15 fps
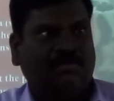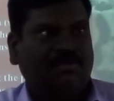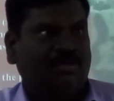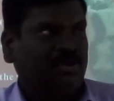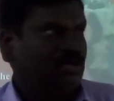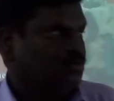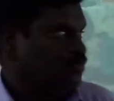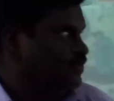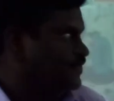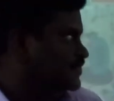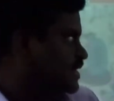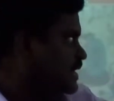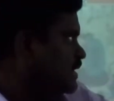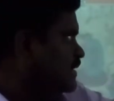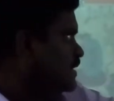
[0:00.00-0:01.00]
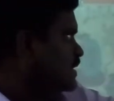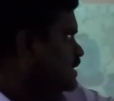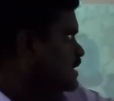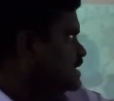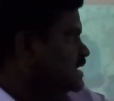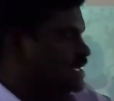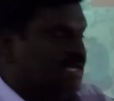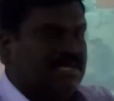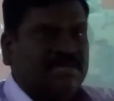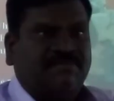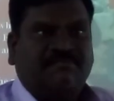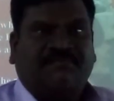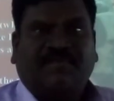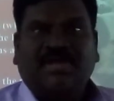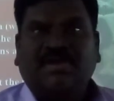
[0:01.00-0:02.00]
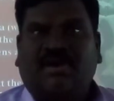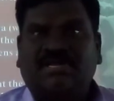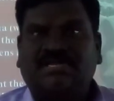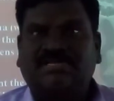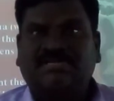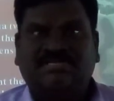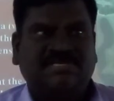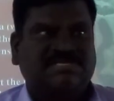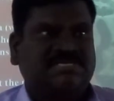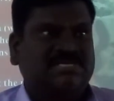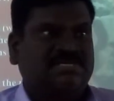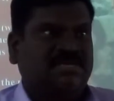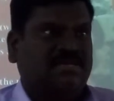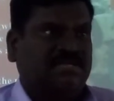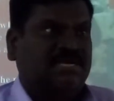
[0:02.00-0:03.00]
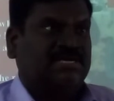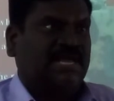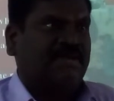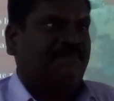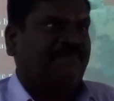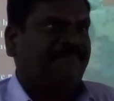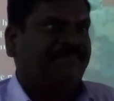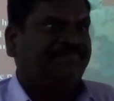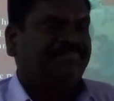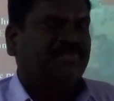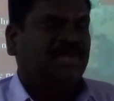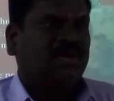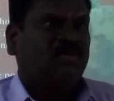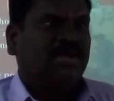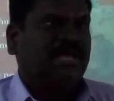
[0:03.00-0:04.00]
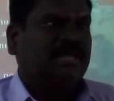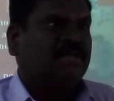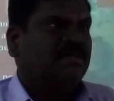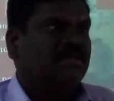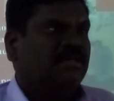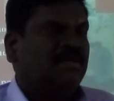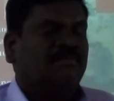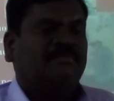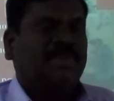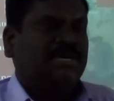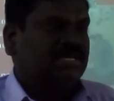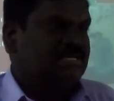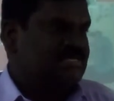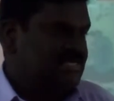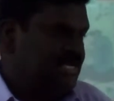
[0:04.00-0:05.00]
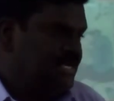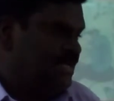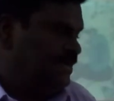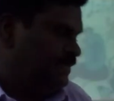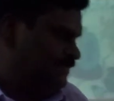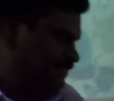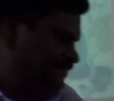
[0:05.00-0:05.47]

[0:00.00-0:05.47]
during 2005 or 6 at that time. Okay, but I see